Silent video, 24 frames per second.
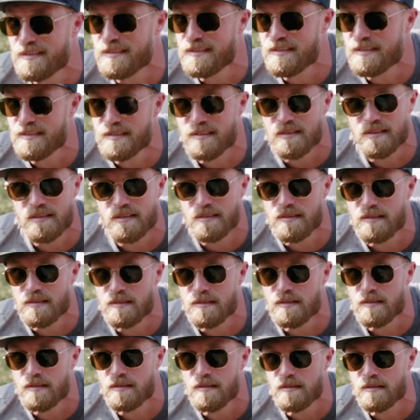
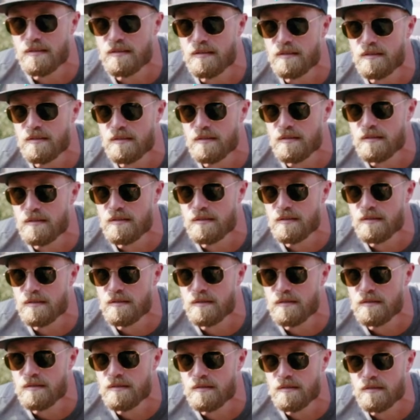
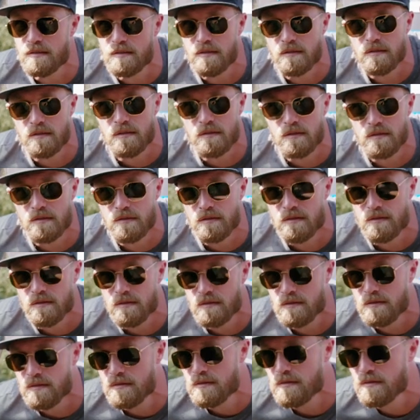
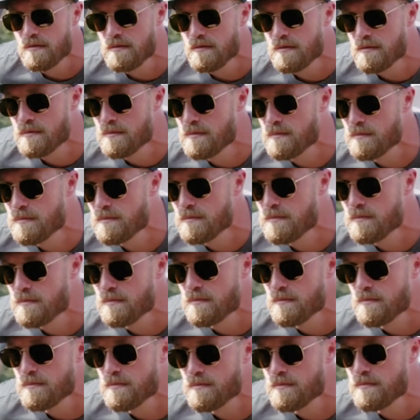
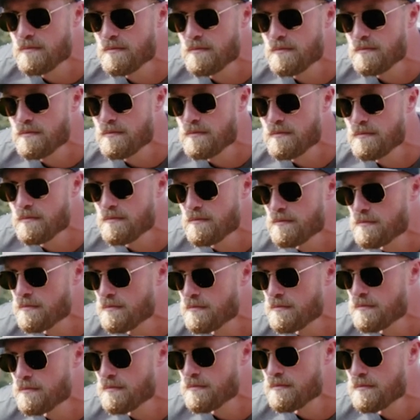
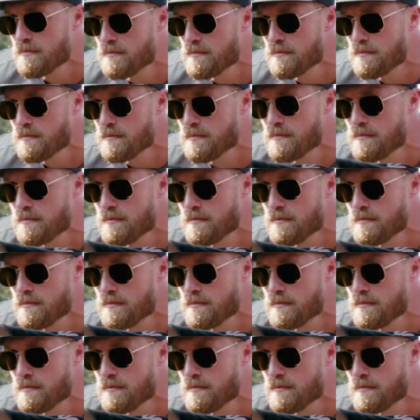The person shown says nothing.